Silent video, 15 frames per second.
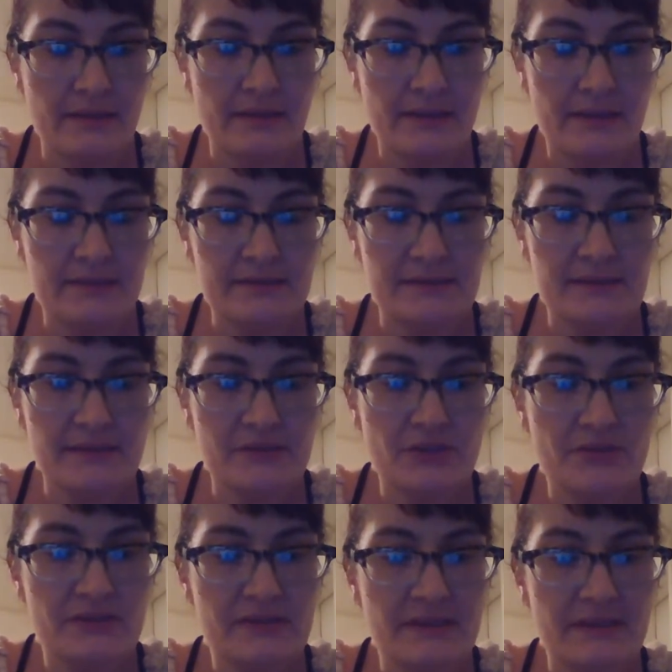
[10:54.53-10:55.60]
it's it's
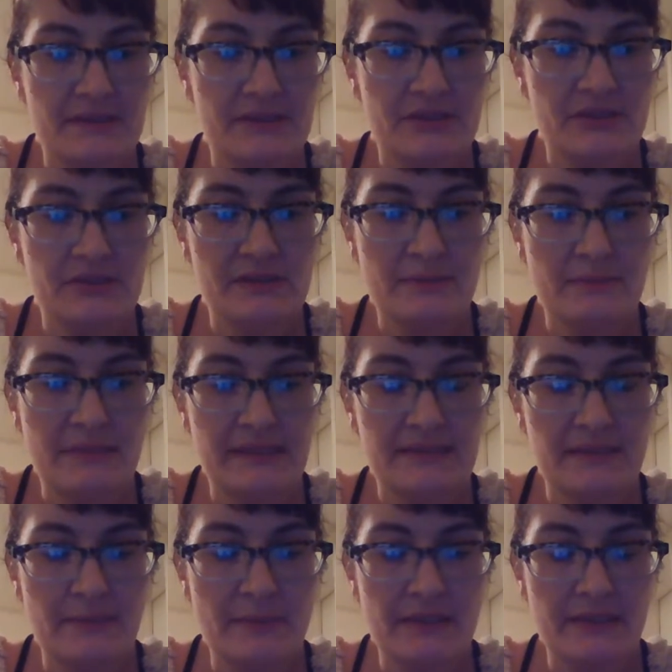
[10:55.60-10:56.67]
used it's just used in
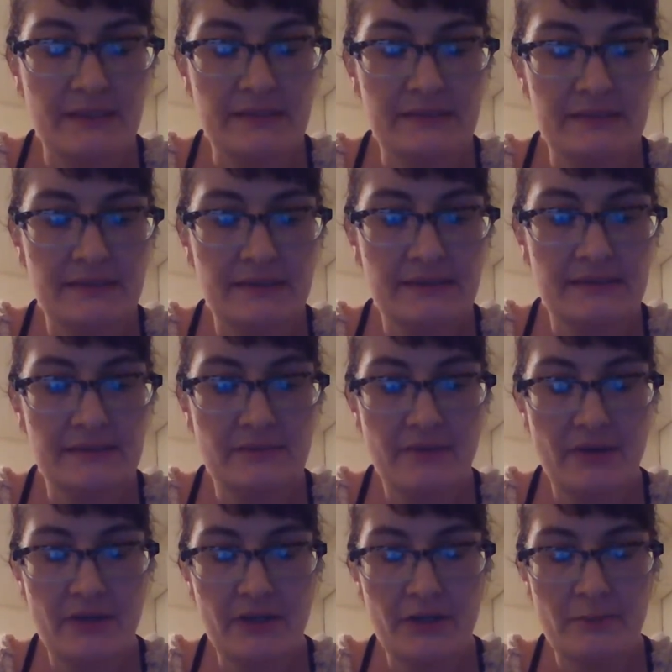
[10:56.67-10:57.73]
misa because it's a
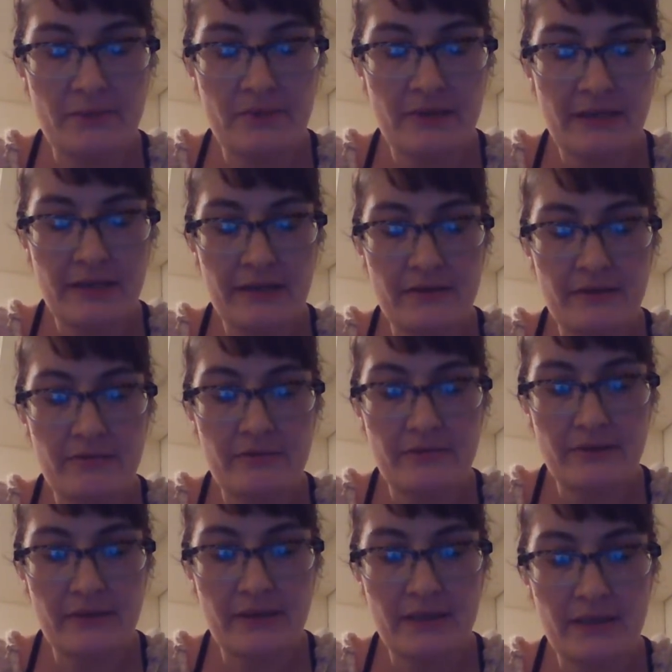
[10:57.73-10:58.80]
very communicative
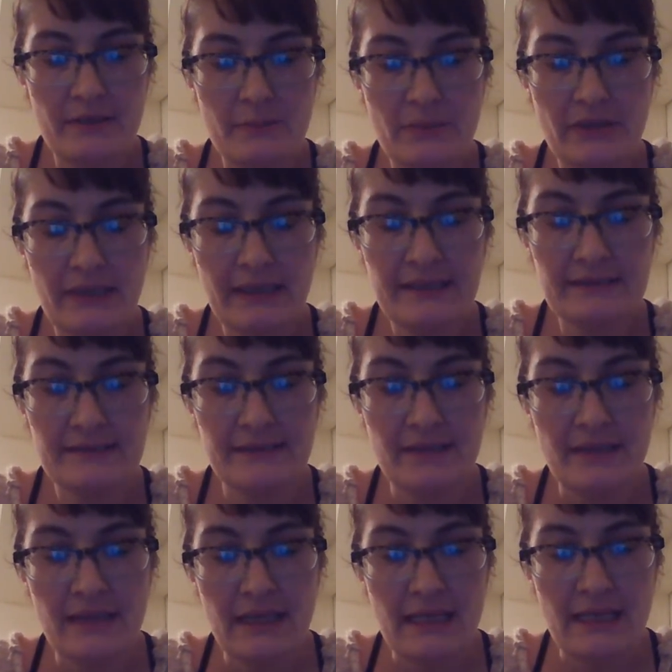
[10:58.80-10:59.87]
uh, plant
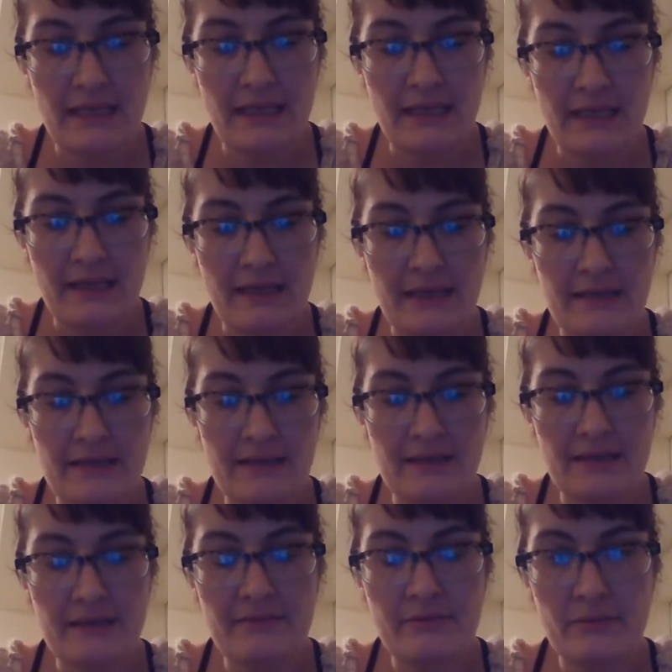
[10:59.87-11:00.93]
and uh,
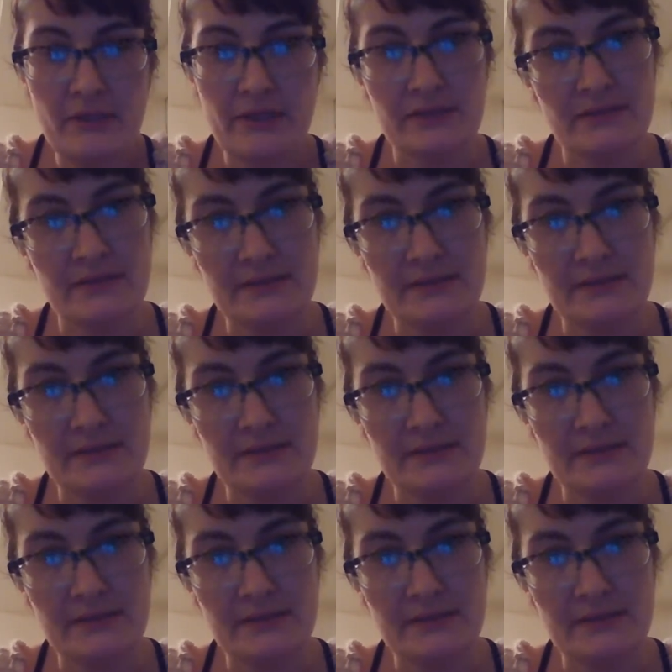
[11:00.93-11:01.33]
even when I used to